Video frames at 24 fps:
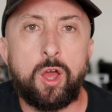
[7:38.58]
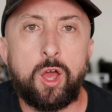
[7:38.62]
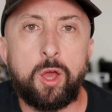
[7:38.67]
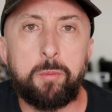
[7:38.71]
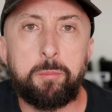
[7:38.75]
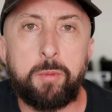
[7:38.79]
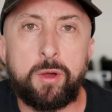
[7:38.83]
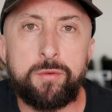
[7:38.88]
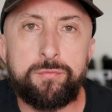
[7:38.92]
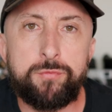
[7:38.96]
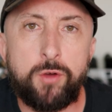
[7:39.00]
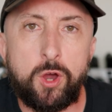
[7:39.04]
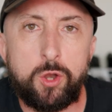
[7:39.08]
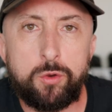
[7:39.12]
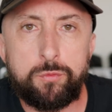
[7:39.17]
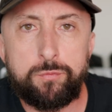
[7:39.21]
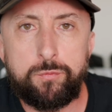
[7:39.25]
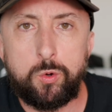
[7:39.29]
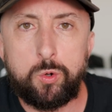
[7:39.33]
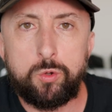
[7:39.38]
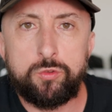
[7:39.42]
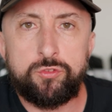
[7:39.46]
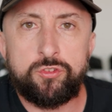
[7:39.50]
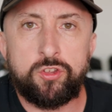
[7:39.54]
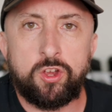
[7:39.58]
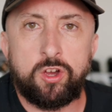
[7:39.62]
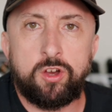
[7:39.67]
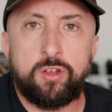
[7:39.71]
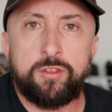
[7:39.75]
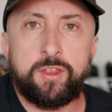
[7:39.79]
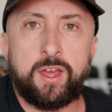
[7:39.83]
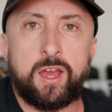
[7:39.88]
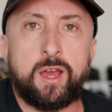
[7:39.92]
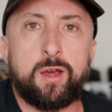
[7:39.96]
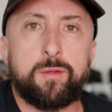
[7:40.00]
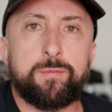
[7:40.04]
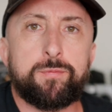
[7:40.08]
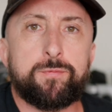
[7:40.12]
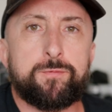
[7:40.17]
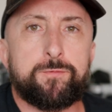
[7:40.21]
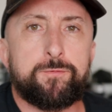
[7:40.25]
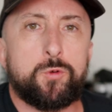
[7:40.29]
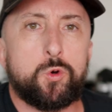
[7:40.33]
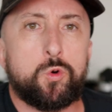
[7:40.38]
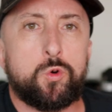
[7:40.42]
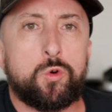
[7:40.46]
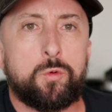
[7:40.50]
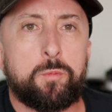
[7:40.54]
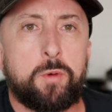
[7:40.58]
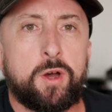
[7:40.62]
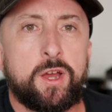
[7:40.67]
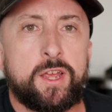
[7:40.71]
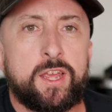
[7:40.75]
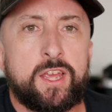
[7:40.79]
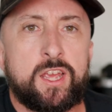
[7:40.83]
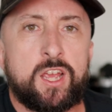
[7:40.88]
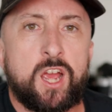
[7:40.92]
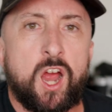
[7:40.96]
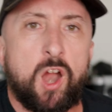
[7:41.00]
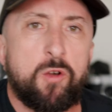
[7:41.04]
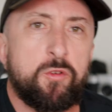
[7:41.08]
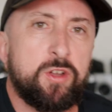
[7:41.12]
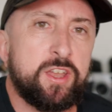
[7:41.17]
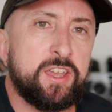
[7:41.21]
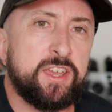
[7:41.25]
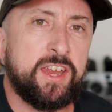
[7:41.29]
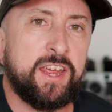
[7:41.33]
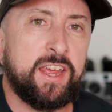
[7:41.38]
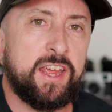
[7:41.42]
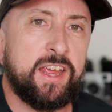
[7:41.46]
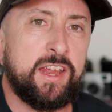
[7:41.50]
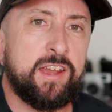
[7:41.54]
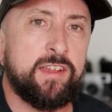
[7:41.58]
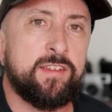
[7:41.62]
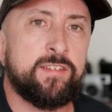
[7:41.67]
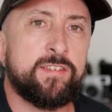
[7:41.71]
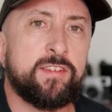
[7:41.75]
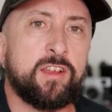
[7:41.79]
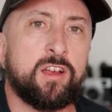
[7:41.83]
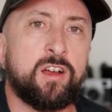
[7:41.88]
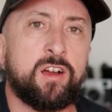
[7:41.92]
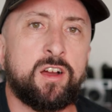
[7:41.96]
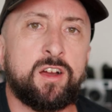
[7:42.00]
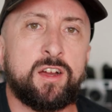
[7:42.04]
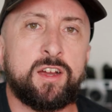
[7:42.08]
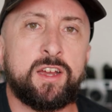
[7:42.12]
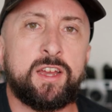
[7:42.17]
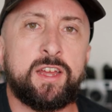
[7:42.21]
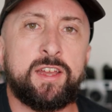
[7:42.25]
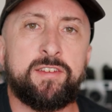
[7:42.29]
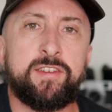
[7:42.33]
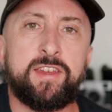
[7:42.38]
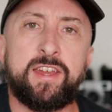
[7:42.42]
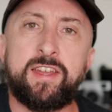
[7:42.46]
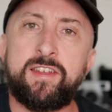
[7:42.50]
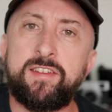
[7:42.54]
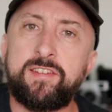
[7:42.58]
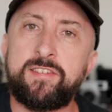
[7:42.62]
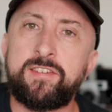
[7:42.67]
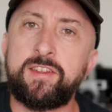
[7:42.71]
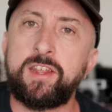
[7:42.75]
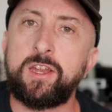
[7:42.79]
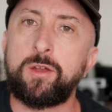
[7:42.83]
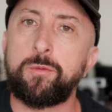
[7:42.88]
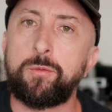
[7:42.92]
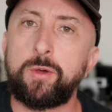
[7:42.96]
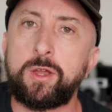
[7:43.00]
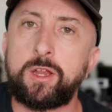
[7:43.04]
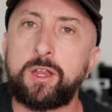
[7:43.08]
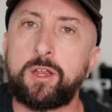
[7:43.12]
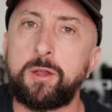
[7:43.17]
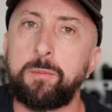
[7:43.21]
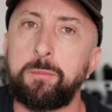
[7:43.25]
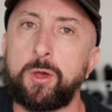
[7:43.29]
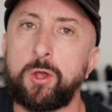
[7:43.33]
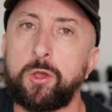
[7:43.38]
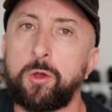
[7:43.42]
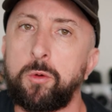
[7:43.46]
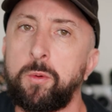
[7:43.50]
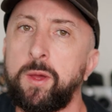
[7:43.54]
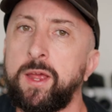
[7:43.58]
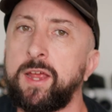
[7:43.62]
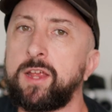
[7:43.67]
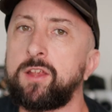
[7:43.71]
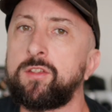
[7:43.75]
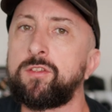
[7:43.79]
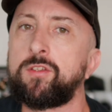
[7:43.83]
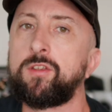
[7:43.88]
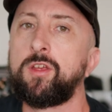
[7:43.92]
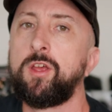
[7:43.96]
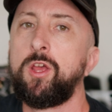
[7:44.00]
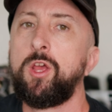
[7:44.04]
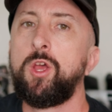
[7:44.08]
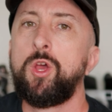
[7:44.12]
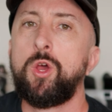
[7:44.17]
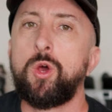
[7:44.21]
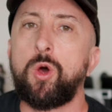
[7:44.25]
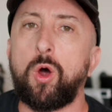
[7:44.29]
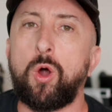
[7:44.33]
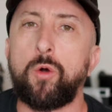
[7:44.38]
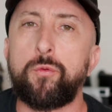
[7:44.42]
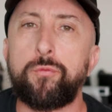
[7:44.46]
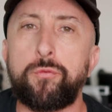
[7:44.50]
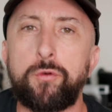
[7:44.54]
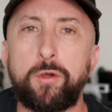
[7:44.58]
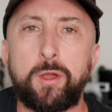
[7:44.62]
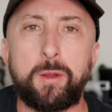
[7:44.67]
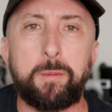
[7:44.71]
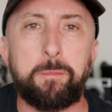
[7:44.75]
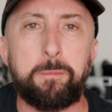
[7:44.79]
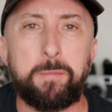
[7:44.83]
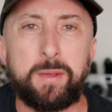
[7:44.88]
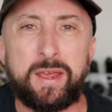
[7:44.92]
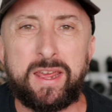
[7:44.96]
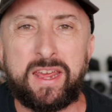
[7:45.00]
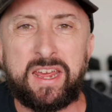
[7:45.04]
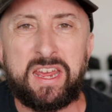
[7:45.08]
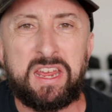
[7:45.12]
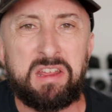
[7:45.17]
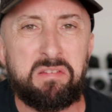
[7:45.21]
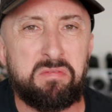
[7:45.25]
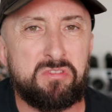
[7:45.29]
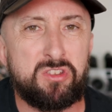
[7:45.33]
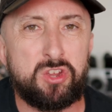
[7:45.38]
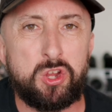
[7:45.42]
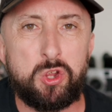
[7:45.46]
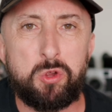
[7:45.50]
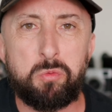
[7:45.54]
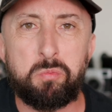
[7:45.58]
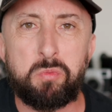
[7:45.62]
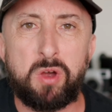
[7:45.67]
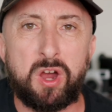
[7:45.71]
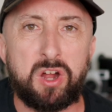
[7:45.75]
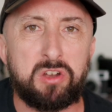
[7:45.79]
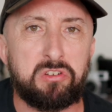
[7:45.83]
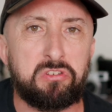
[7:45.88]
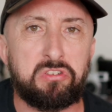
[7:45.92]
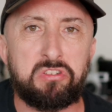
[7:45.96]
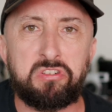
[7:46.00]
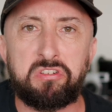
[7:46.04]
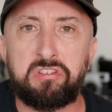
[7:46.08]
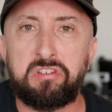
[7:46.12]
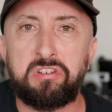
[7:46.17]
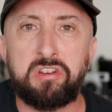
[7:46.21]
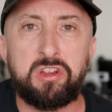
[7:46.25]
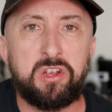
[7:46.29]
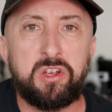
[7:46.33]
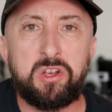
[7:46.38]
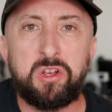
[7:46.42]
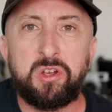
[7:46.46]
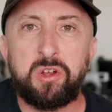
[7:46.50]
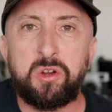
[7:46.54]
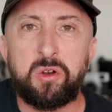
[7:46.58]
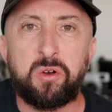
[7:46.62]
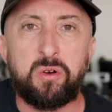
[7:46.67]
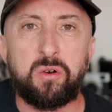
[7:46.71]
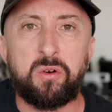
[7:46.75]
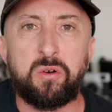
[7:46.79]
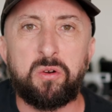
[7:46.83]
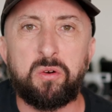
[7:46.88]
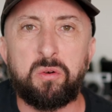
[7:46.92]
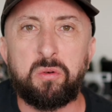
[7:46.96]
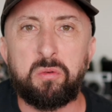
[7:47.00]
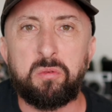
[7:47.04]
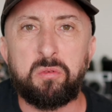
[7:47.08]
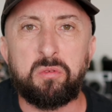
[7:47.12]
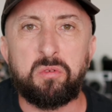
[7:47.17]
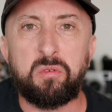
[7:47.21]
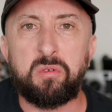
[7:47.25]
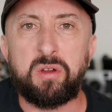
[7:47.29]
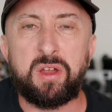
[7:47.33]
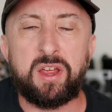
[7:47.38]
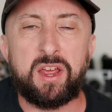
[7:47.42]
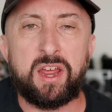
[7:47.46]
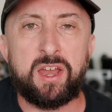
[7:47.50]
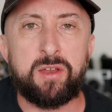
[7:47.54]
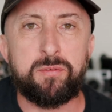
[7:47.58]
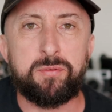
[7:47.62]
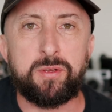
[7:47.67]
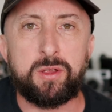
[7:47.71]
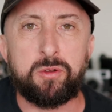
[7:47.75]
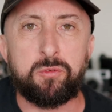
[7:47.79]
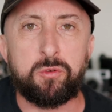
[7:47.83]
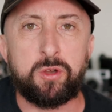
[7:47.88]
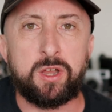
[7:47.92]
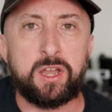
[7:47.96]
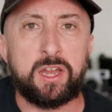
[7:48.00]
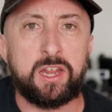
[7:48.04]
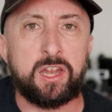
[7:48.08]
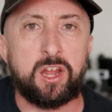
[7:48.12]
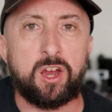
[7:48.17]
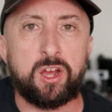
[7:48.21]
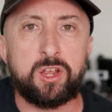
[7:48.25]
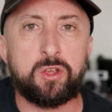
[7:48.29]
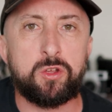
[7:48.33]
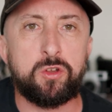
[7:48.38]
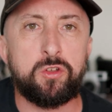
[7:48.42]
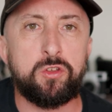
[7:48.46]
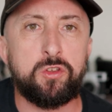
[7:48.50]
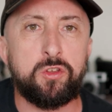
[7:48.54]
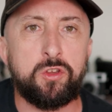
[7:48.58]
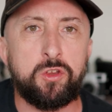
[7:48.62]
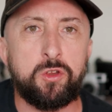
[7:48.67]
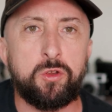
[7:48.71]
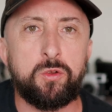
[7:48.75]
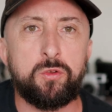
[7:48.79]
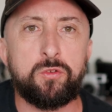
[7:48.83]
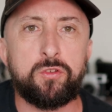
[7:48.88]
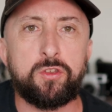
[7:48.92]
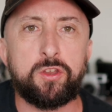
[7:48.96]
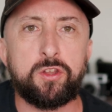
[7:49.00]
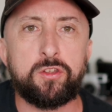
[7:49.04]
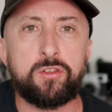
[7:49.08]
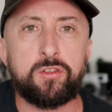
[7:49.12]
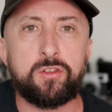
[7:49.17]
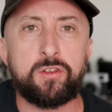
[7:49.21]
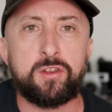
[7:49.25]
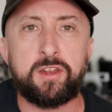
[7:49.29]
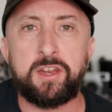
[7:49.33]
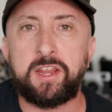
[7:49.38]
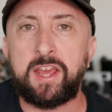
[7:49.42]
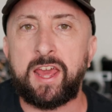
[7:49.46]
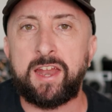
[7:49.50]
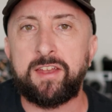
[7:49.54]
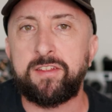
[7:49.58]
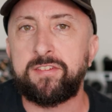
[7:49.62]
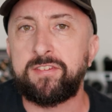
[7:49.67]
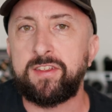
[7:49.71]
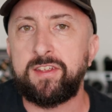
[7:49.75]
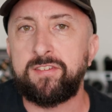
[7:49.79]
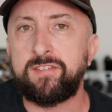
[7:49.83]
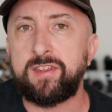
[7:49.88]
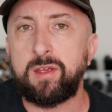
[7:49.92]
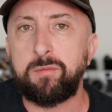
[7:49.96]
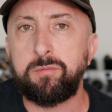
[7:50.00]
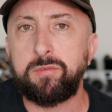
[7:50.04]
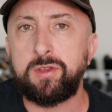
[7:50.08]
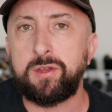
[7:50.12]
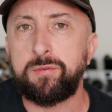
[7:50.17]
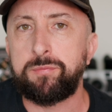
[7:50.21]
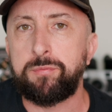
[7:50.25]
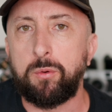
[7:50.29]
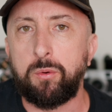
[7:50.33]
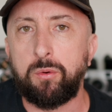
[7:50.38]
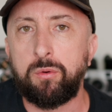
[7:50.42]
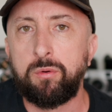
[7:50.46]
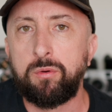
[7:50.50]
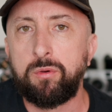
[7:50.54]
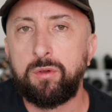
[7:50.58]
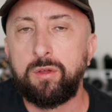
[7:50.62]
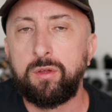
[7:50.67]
My final thoughts are that for my current needs, I didn't see the Red Komodo X offering me too much or anything really that I couldn't use the Canon C70 for.